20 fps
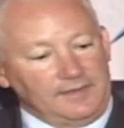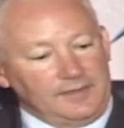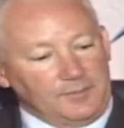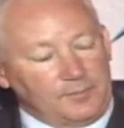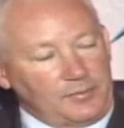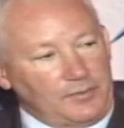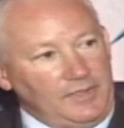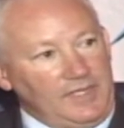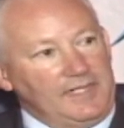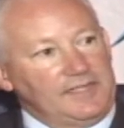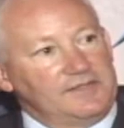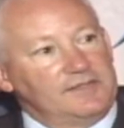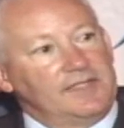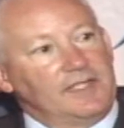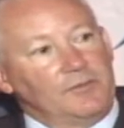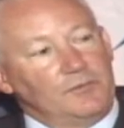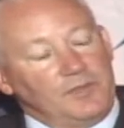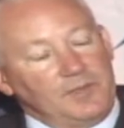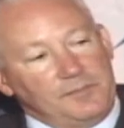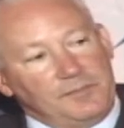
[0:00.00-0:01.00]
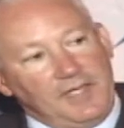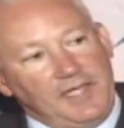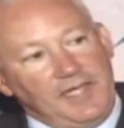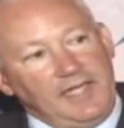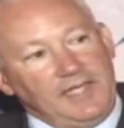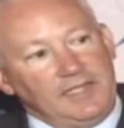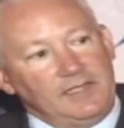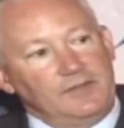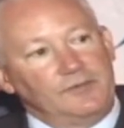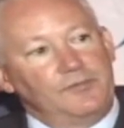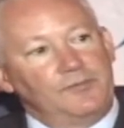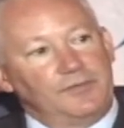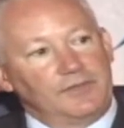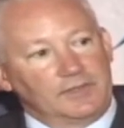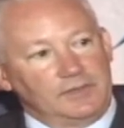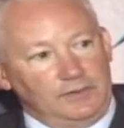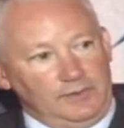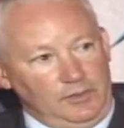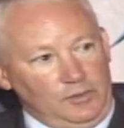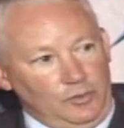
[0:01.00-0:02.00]
price that we paid for
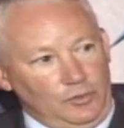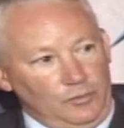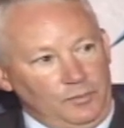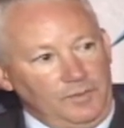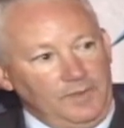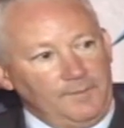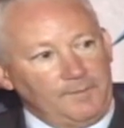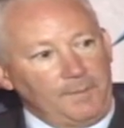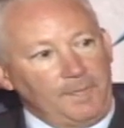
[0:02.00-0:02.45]
Globe